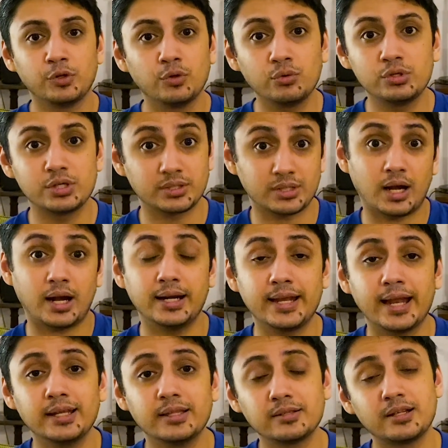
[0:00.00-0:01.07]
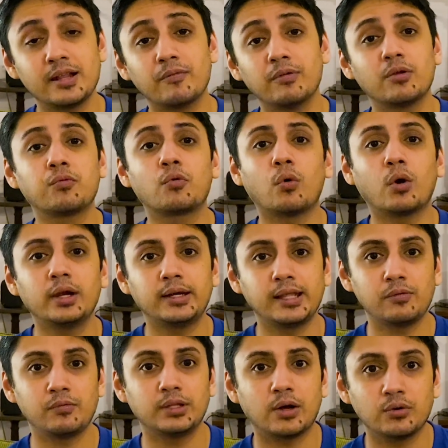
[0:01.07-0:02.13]
You just can't get this level of quality
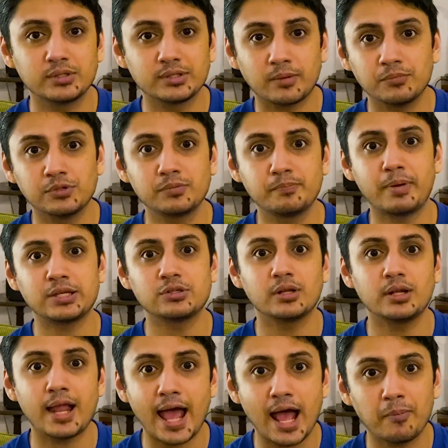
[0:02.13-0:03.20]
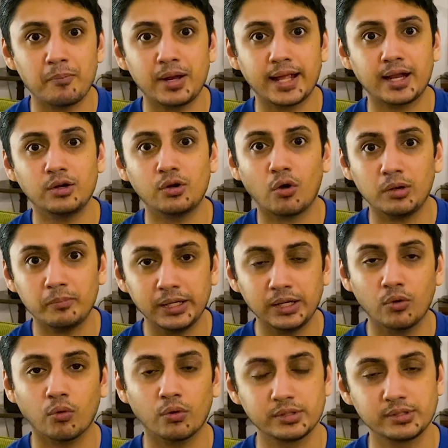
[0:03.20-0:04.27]
without some special app like Dolby
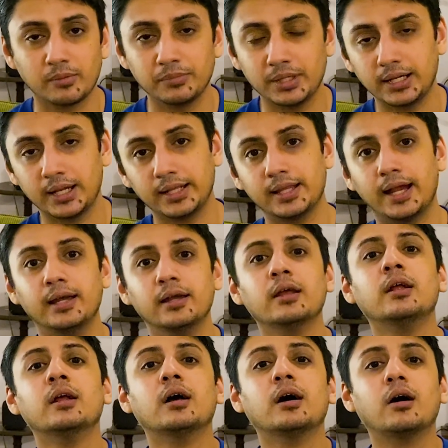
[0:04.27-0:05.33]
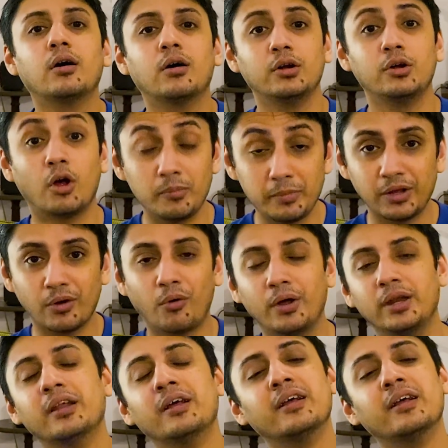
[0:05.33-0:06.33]
Go or something like that, Dolby On,